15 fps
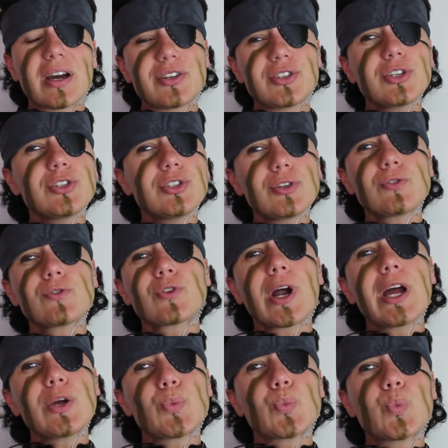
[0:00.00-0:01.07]
are just the
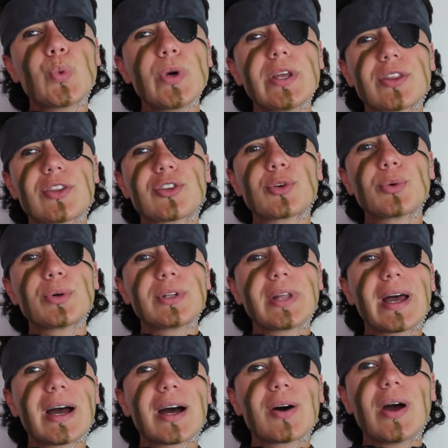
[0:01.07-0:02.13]
right width to
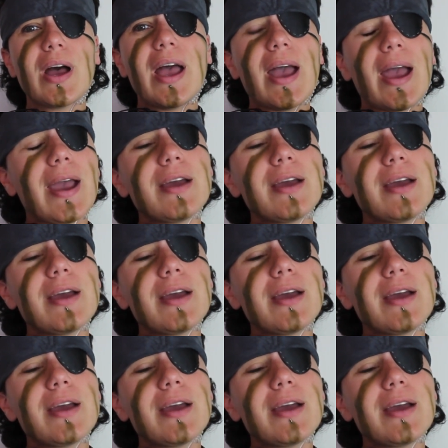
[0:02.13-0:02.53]
allow